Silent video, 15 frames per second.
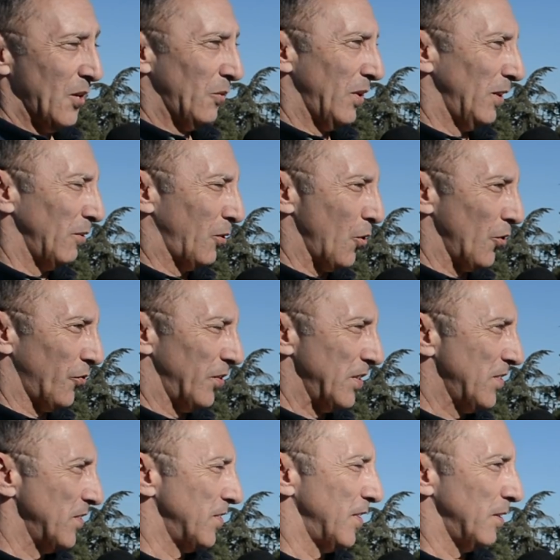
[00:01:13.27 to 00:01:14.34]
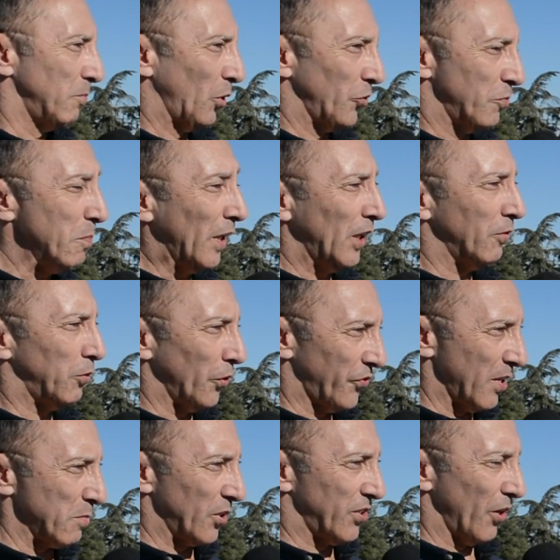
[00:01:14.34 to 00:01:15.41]
Well, of course, this is the most meaningful
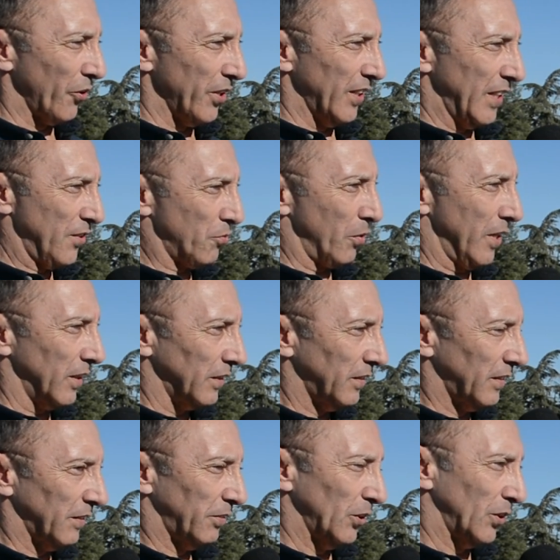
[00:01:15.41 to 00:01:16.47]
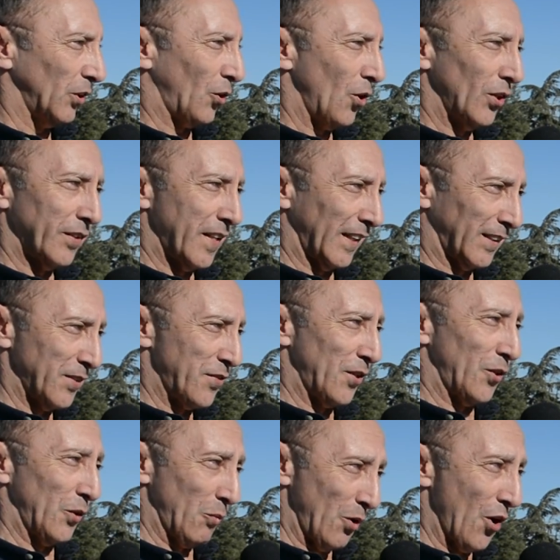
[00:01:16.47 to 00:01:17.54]
cemetery in Israel, if you can call it that,
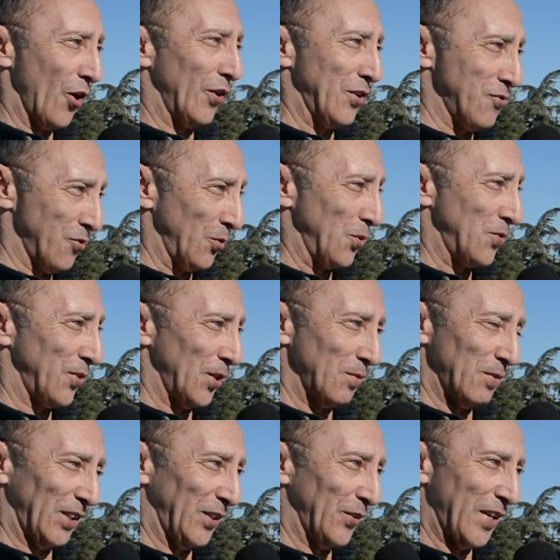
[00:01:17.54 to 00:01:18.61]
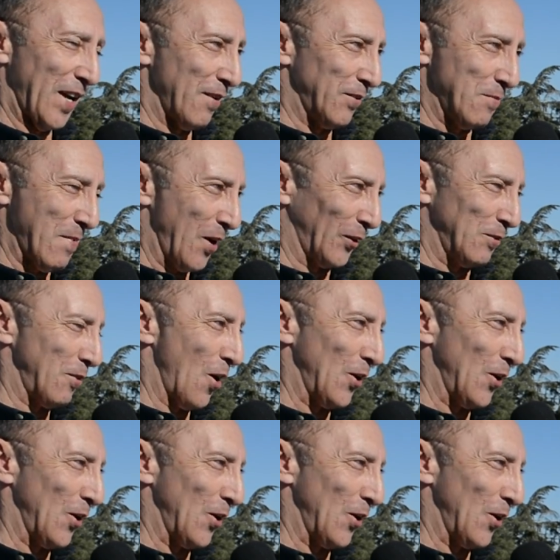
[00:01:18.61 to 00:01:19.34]
considering we are in Jerusalem and you have the Mount of